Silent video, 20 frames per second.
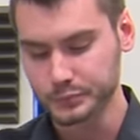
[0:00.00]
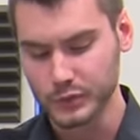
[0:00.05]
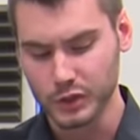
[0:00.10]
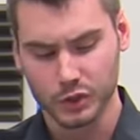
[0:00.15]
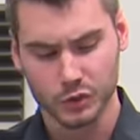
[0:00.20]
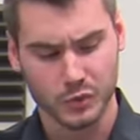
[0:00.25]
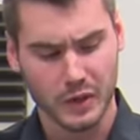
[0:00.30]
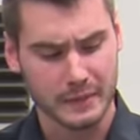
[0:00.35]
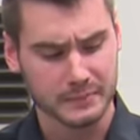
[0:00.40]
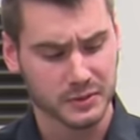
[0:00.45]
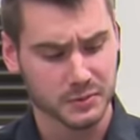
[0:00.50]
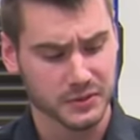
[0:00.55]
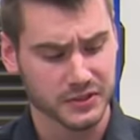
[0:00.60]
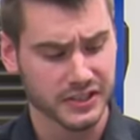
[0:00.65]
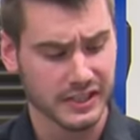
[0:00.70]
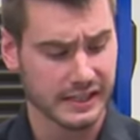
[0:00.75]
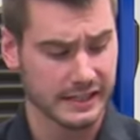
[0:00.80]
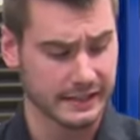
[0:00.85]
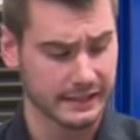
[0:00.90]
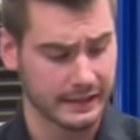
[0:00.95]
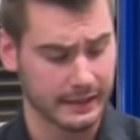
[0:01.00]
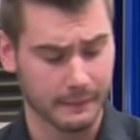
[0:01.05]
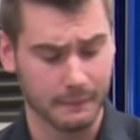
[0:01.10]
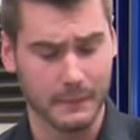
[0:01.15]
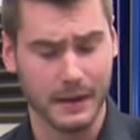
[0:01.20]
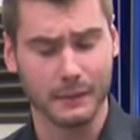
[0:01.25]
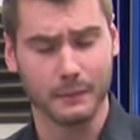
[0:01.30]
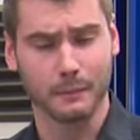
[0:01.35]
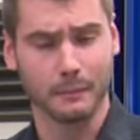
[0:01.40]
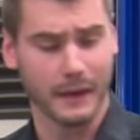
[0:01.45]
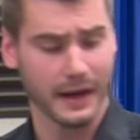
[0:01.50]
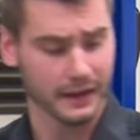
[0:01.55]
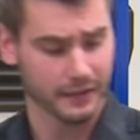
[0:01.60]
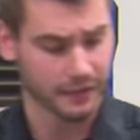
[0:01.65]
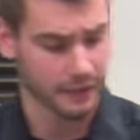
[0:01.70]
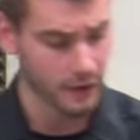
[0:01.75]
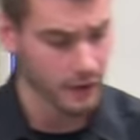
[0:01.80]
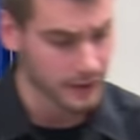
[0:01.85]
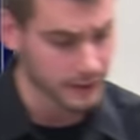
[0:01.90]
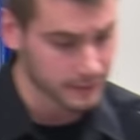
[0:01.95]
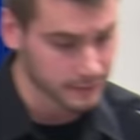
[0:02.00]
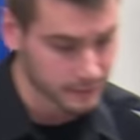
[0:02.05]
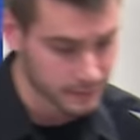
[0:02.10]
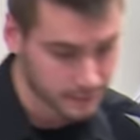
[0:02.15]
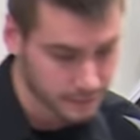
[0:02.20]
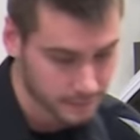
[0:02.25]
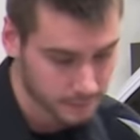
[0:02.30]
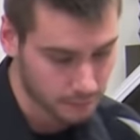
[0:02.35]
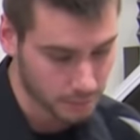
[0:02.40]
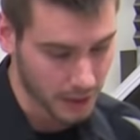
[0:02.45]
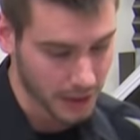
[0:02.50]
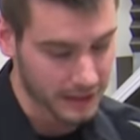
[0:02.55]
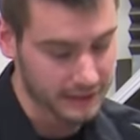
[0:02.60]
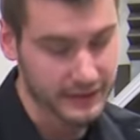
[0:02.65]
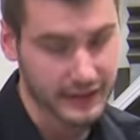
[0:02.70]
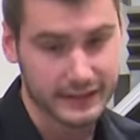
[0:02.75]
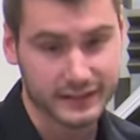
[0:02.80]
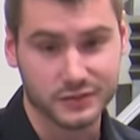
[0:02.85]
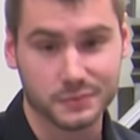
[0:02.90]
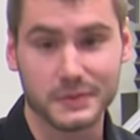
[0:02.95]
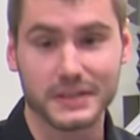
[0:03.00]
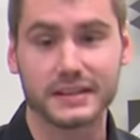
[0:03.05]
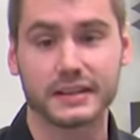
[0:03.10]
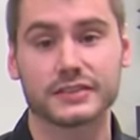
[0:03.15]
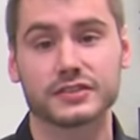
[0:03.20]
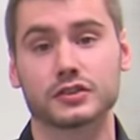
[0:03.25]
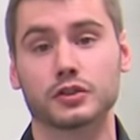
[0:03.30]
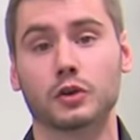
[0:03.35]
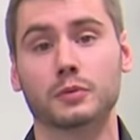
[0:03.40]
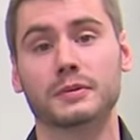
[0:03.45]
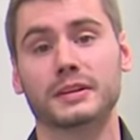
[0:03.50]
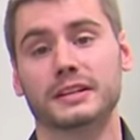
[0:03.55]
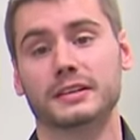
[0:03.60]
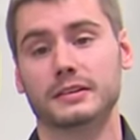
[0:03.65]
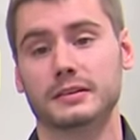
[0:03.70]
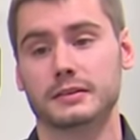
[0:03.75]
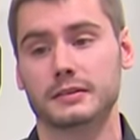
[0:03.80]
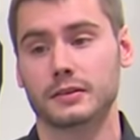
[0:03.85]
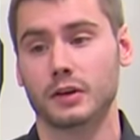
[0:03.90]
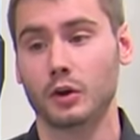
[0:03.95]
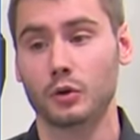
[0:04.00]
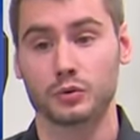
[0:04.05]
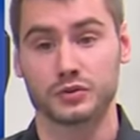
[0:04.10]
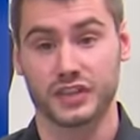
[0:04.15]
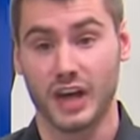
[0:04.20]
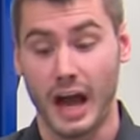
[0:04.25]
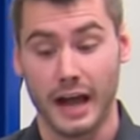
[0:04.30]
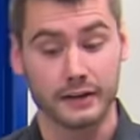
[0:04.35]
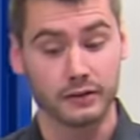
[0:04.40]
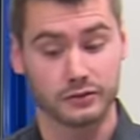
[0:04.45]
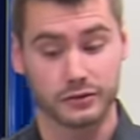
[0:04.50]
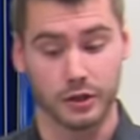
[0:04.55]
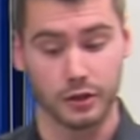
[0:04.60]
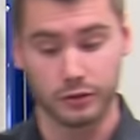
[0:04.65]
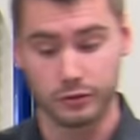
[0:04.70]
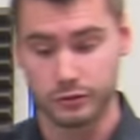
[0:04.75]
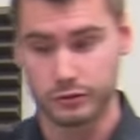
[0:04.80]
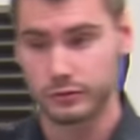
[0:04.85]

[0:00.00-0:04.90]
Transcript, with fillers: grams per second. And it, my thought behind that is because nobody knows. I don't know.